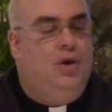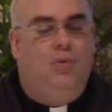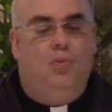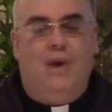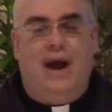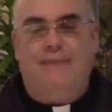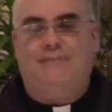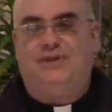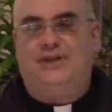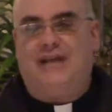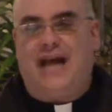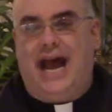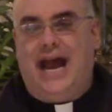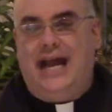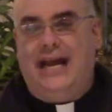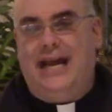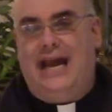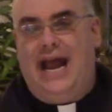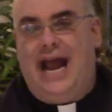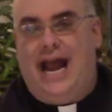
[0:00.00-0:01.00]

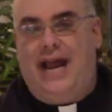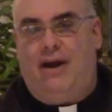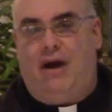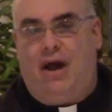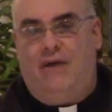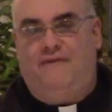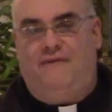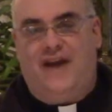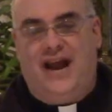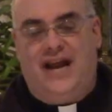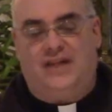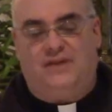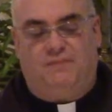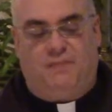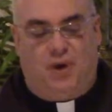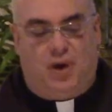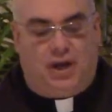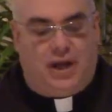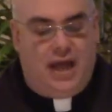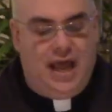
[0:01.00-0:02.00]
website and on
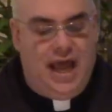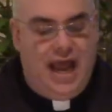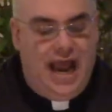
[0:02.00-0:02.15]
Facebook,